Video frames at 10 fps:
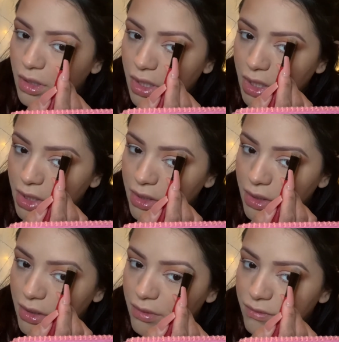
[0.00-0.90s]
I
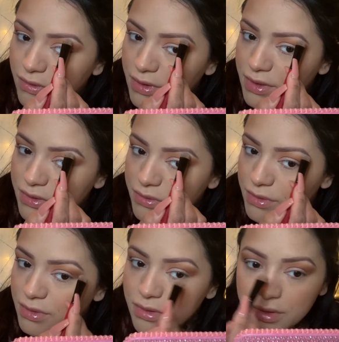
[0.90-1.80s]
love this.
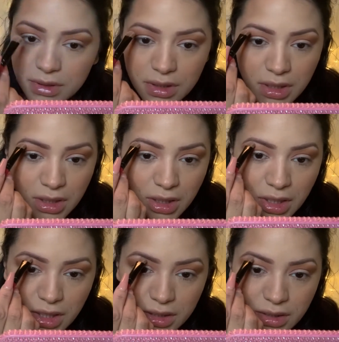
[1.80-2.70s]

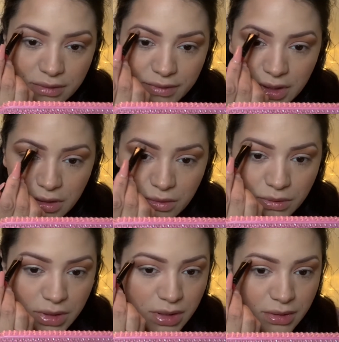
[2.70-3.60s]
I love
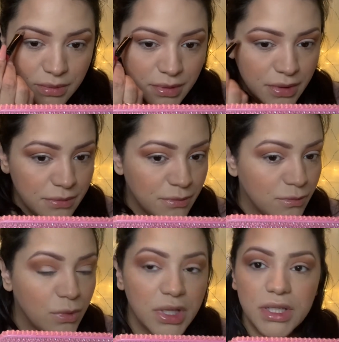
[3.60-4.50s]
how,
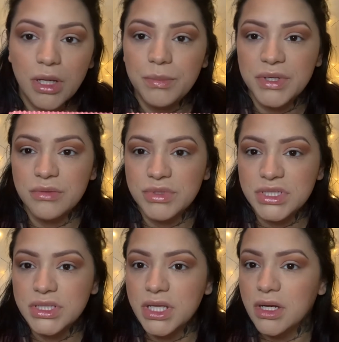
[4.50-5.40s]
one, how
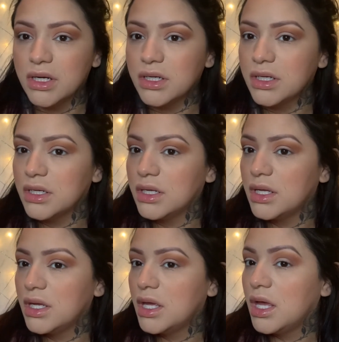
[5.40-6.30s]
pigmented they are,
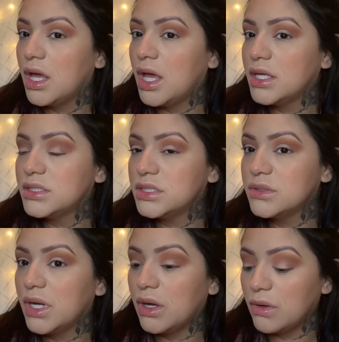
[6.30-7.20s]
and
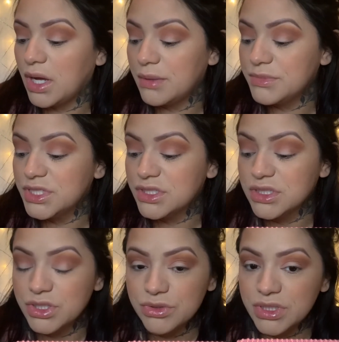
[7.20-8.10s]
two, how I'm just
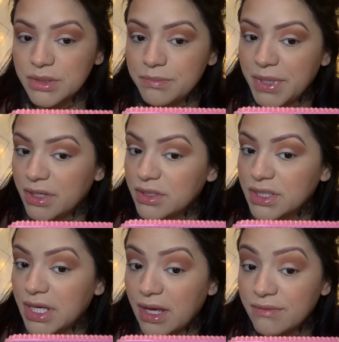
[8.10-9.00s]
literally
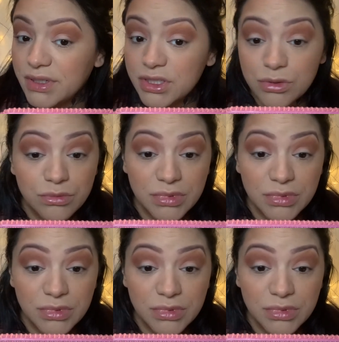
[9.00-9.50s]
barely having to